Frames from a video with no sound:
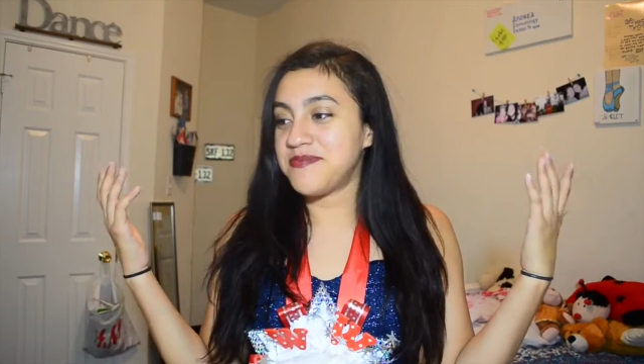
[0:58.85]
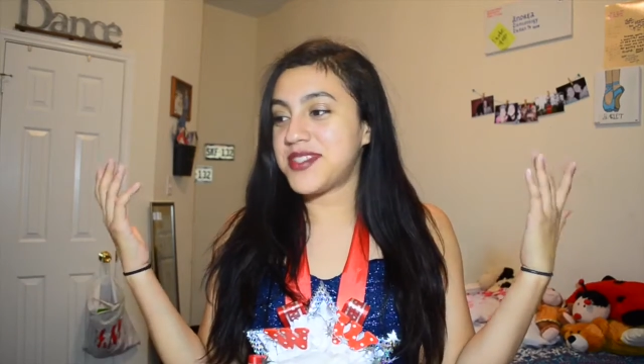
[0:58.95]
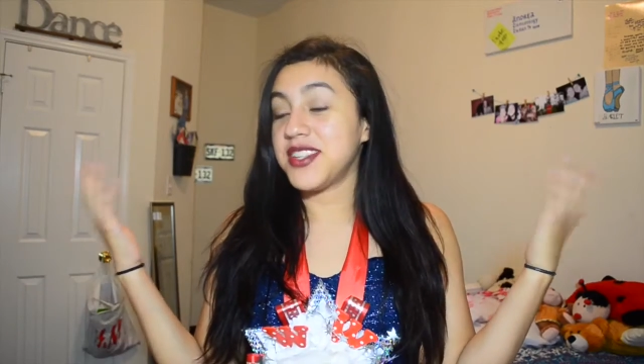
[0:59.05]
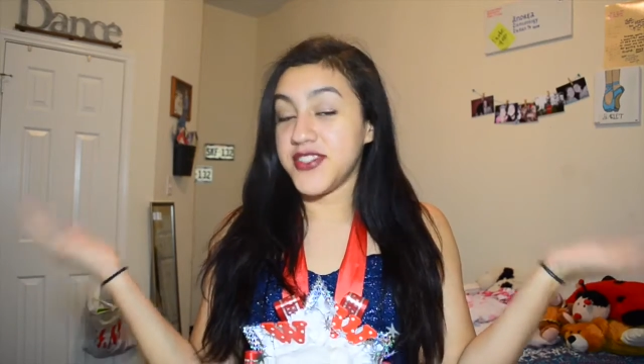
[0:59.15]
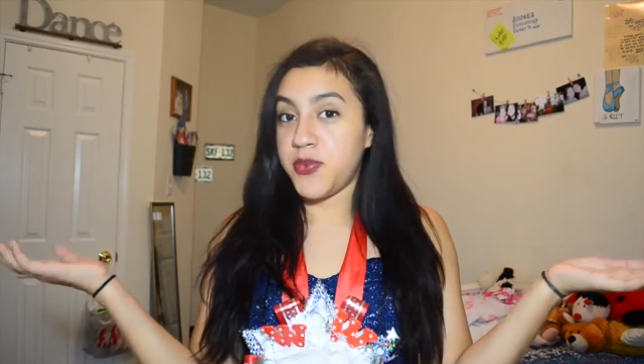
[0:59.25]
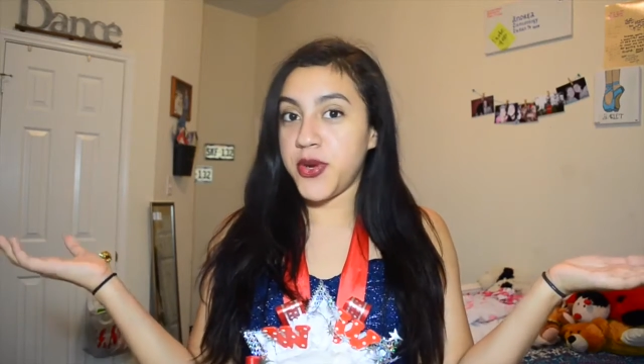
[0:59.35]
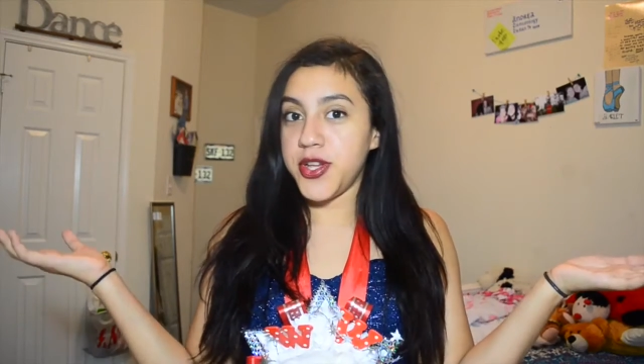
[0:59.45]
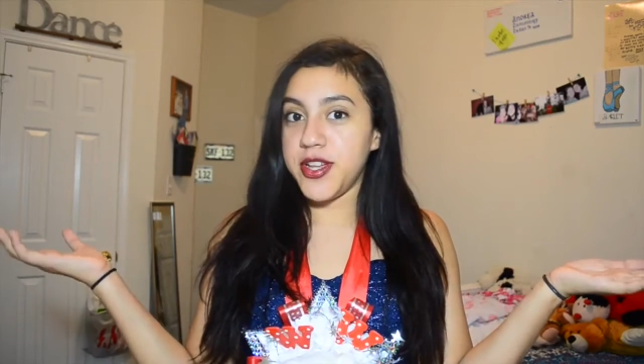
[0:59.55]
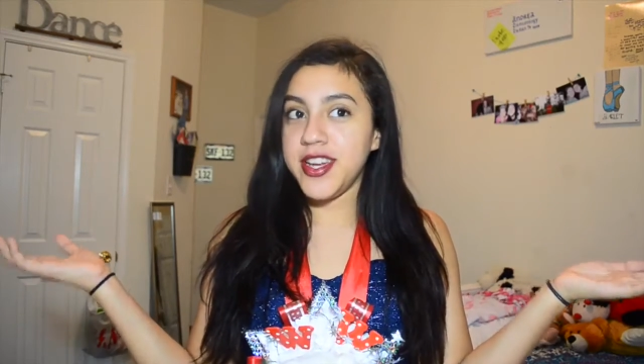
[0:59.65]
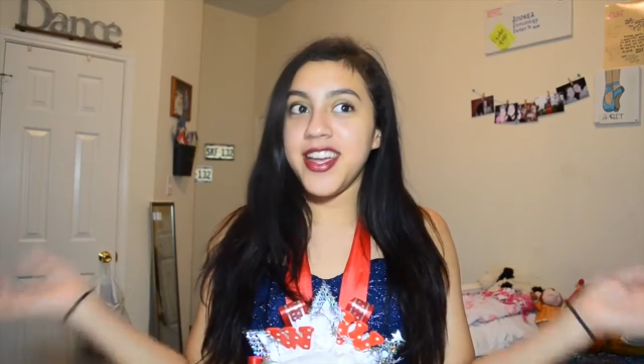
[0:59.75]

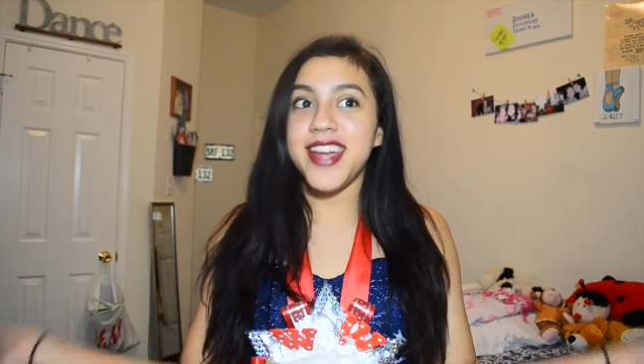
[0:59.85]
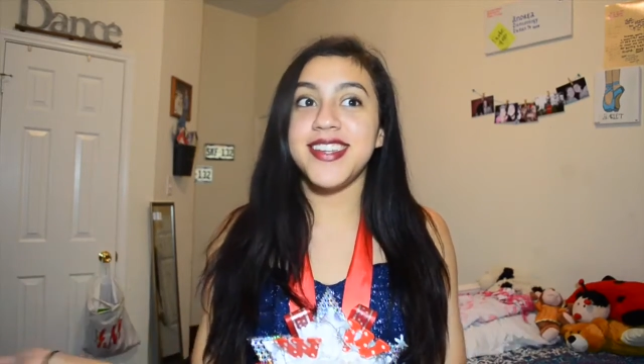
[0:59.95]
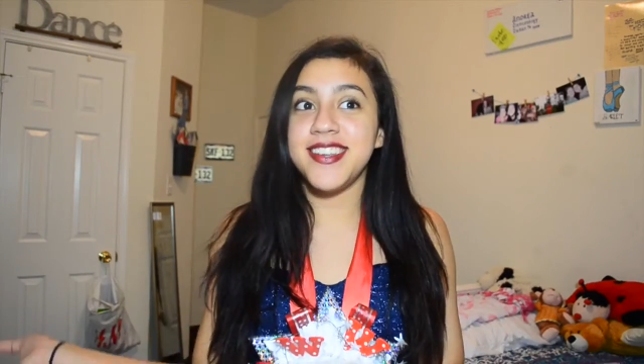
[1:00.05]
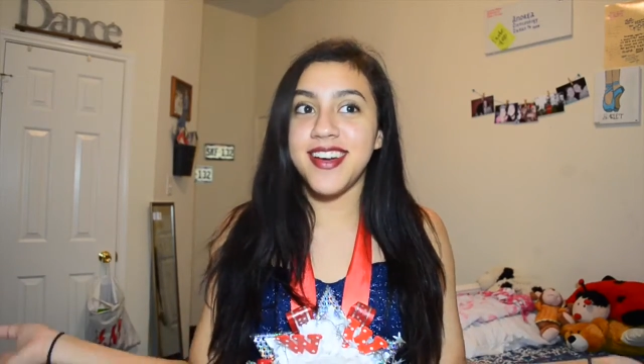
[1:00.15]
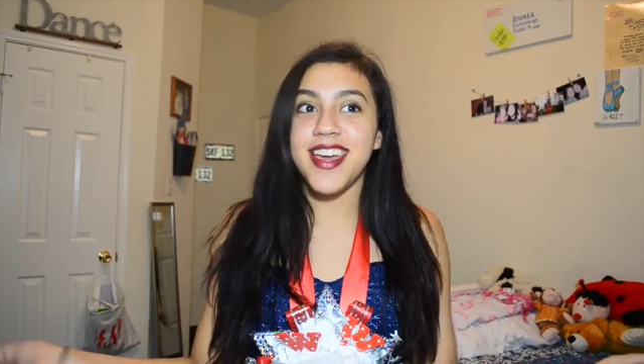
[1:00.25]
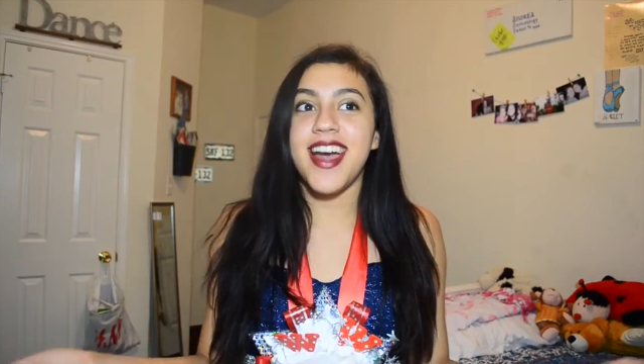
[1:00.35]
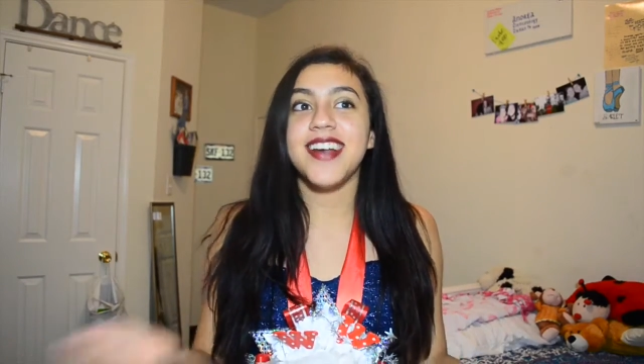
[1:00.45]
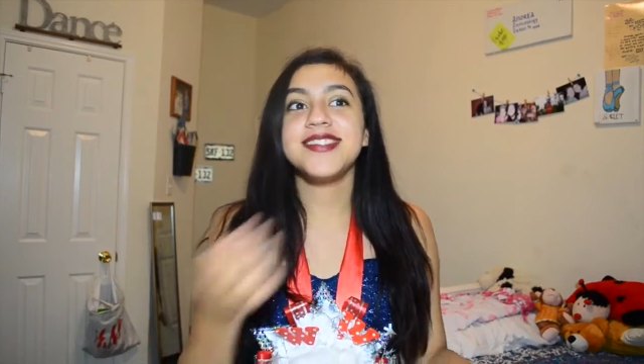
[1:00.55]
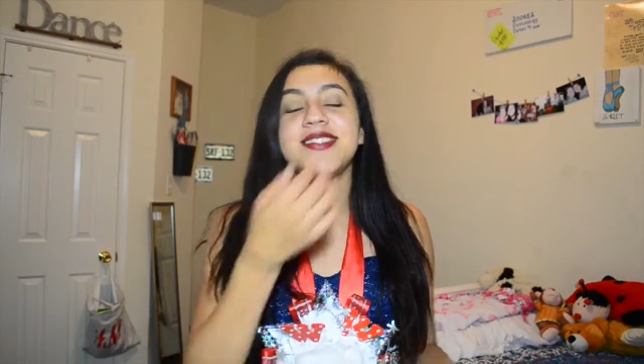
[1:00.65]
Spoiler, I did not get asked.